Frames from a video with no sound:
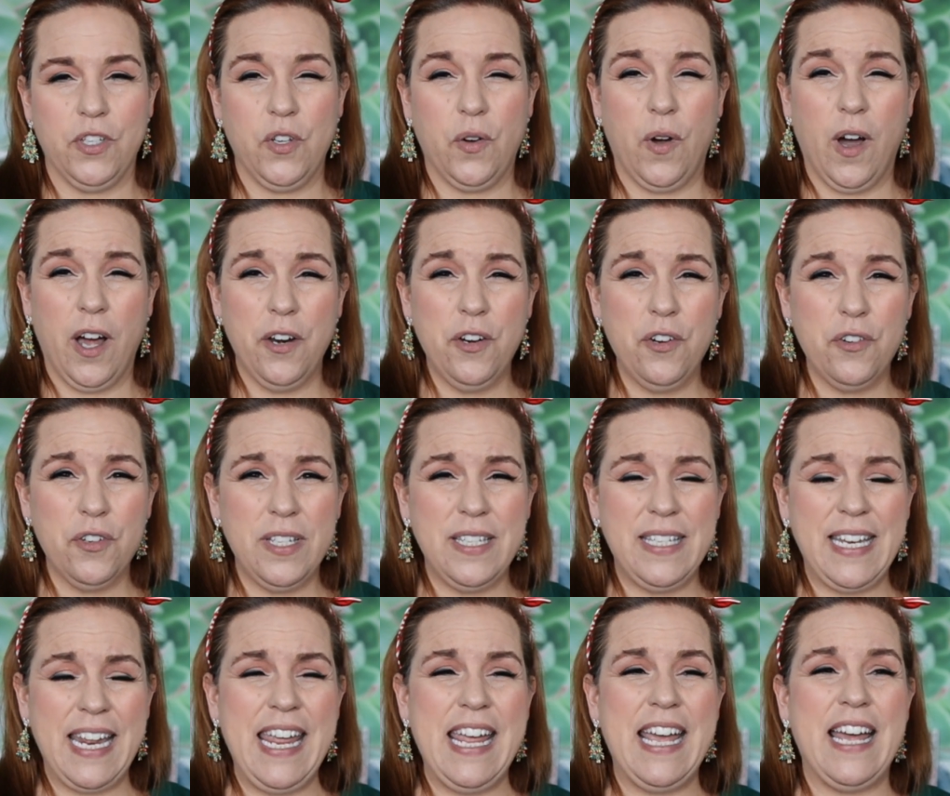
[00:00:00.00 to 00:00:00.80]
So
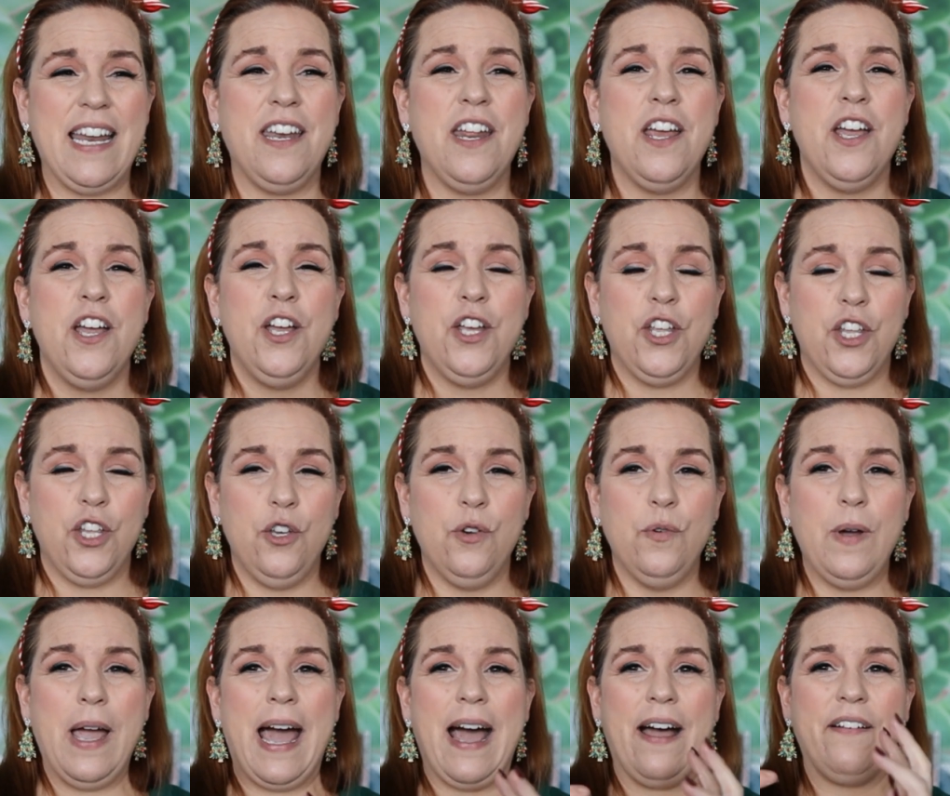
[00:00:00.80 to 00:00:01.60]
understand
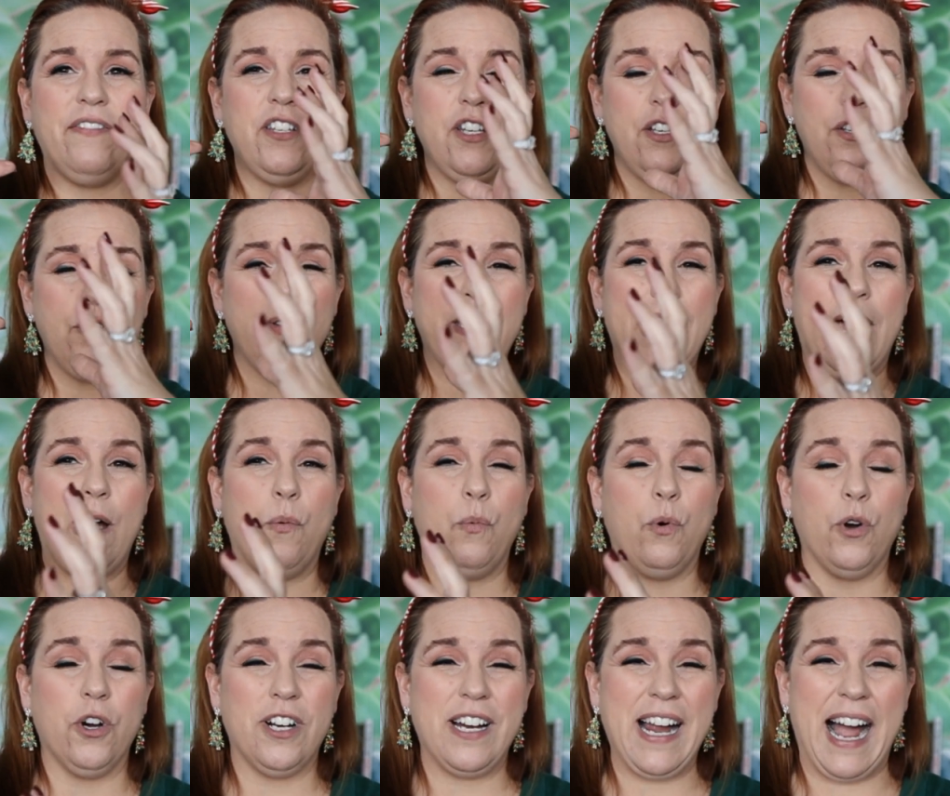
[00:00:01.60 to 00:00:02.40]
you have to do that
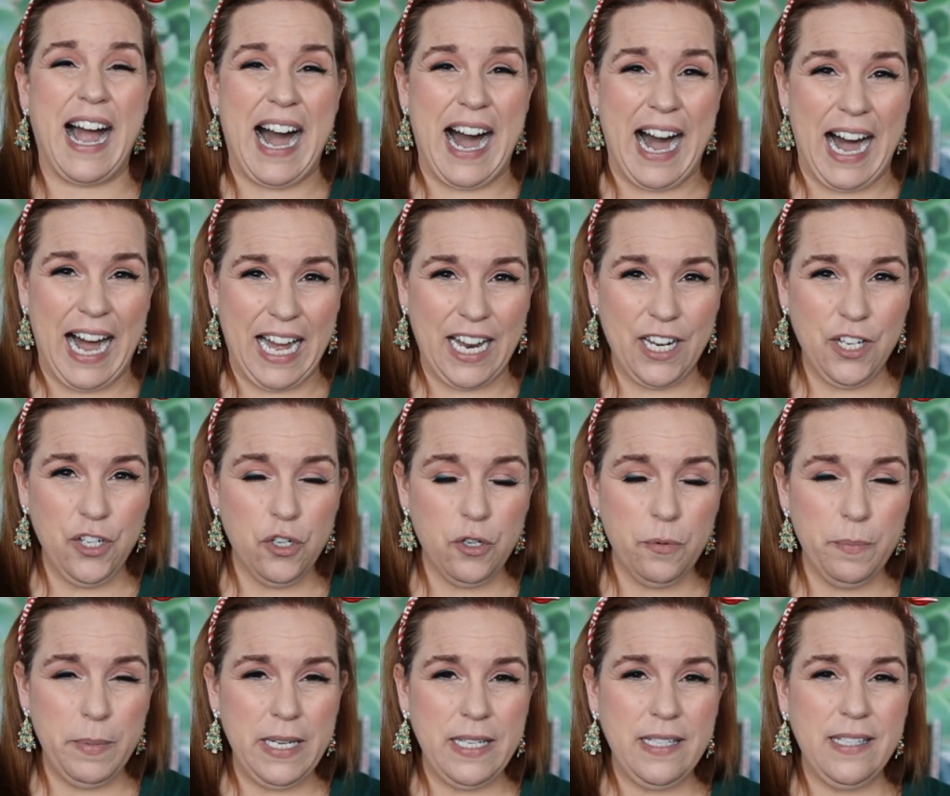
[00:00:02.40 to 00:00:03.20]
work on
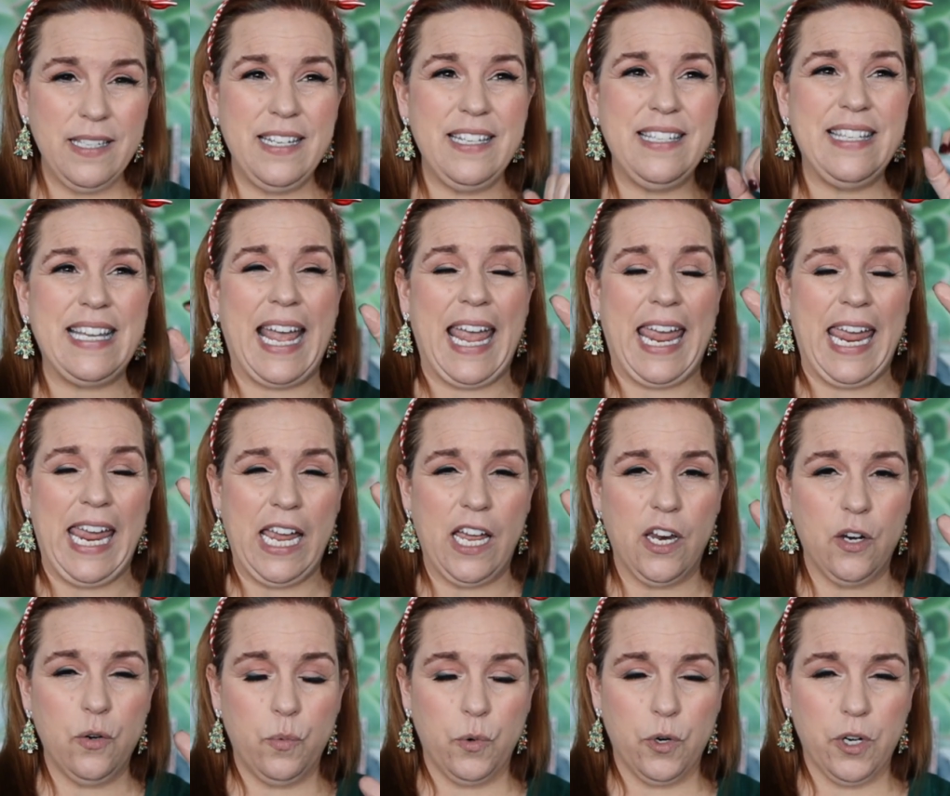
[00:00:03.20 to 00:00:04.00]
your business
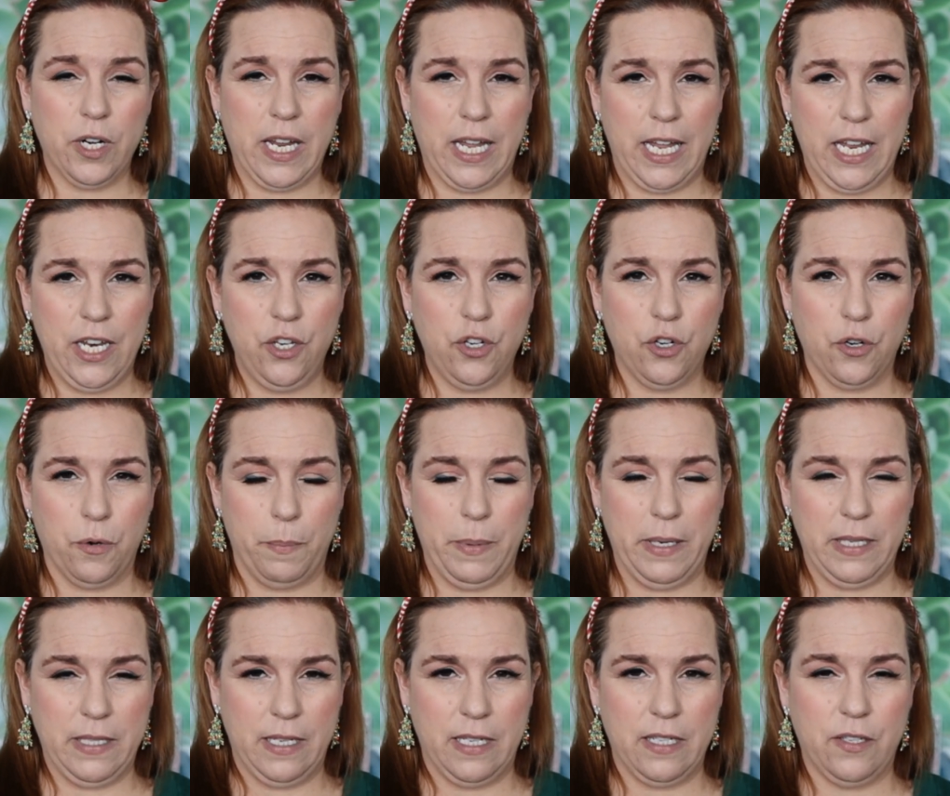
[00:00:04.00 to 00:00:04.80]
and work in your
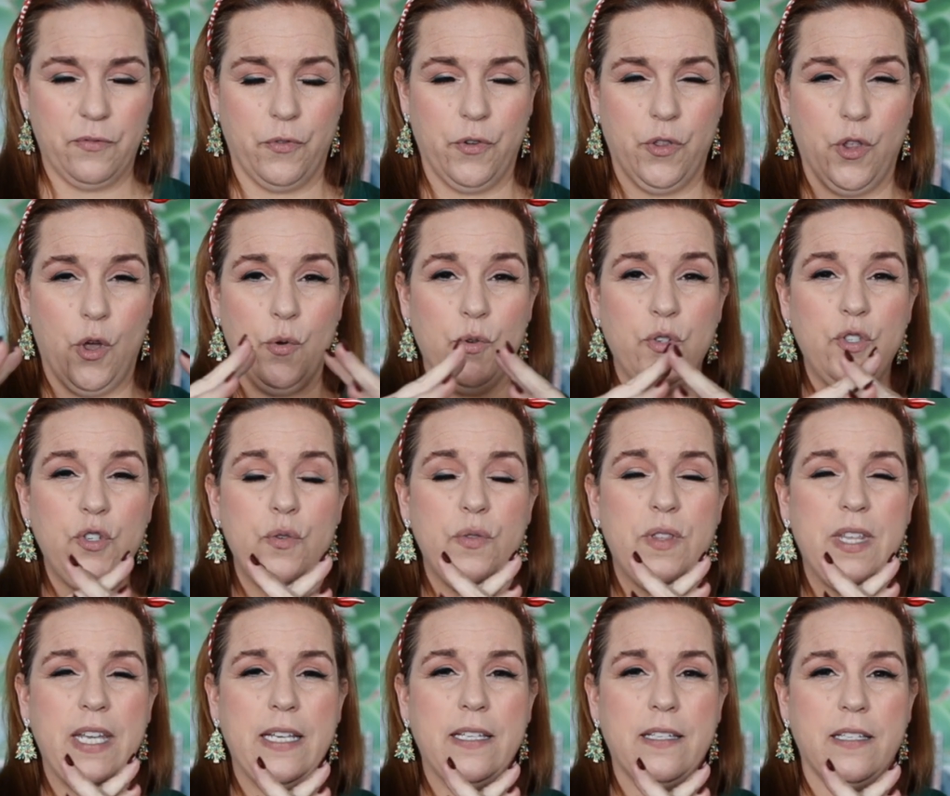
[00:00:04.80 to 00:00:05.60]
business for those
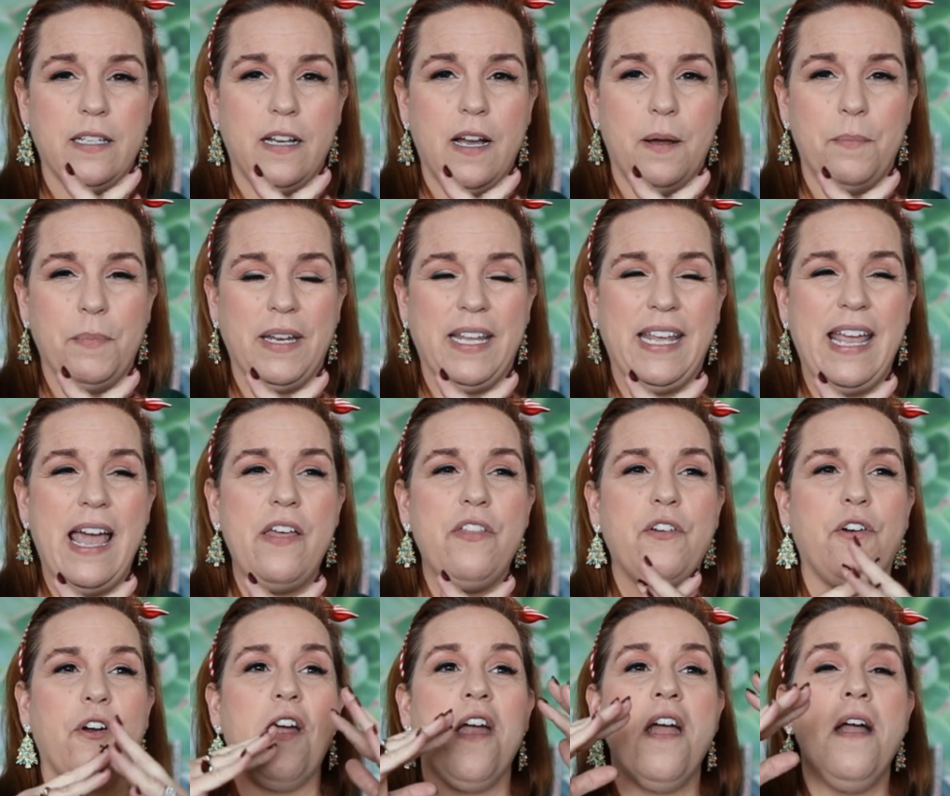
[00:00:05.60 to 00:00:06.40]
two things to come
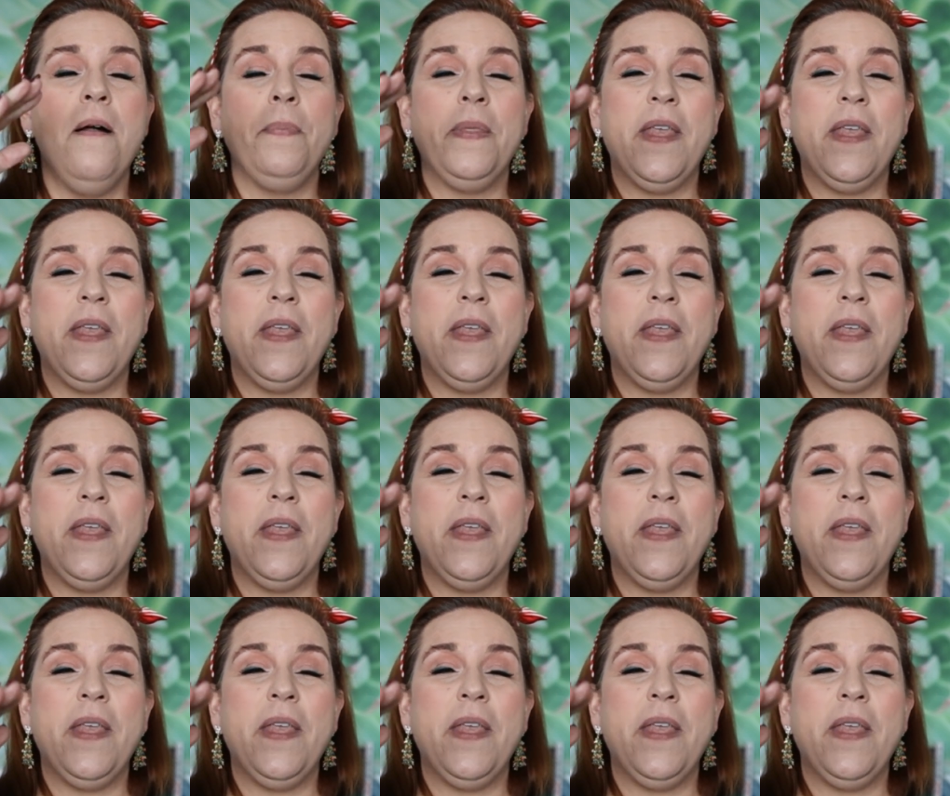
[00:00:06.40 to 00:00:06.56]
together